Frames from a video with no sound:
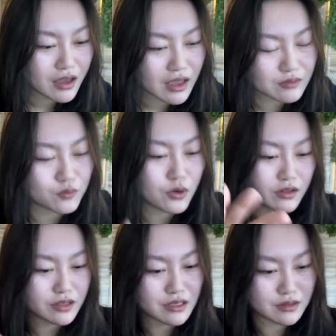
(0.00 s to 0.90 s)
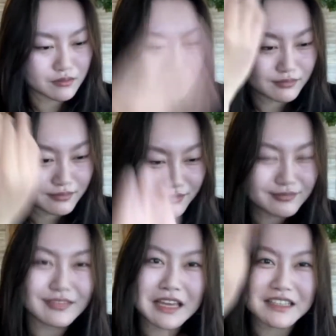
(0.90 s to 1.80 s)
one of these
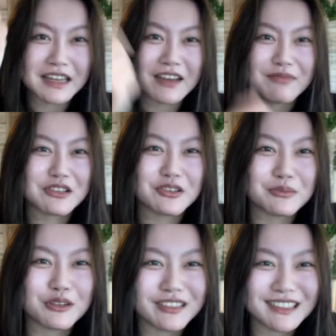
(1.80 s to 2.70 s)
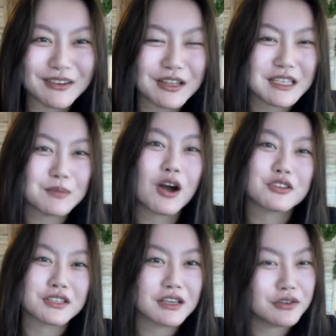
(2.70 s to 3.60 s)
things that I've mentioned previously, one of these
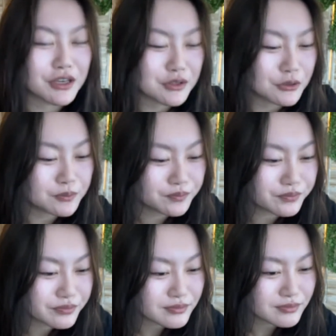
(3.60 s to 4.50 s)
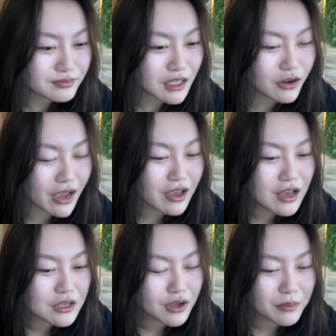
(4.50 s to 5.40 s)
projects that you can do. Okay,
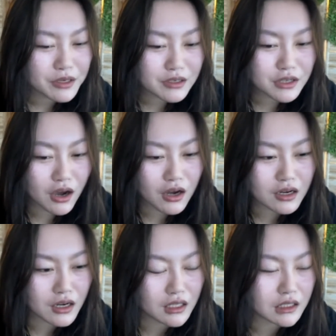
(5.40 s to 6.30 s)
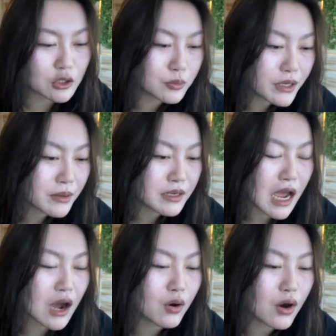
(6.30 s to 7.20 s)
so I'm going to talk a little bit
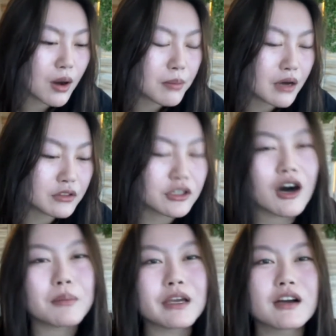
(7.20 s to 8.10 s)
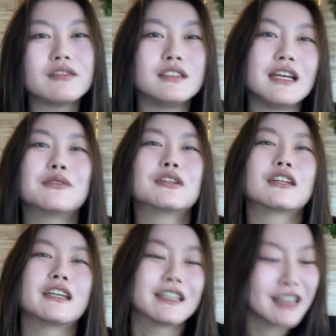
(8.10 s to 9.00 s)
now about the topic of
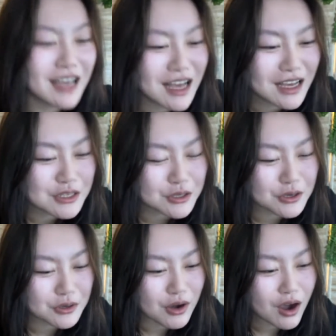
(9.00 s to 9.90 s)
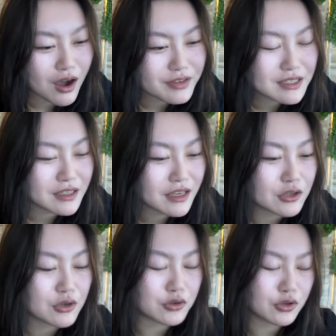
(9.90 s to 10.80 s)
networking. So obviously,
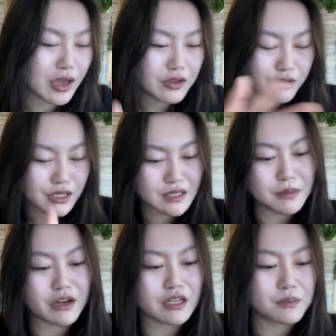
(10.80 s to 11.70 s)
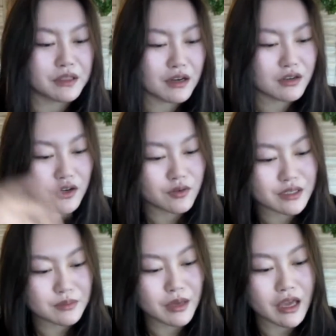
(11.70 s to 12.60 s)
you get your experience, put that on your
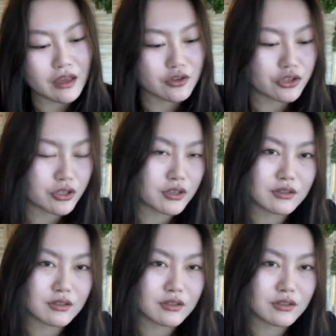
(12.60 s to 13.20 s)
resume. You should,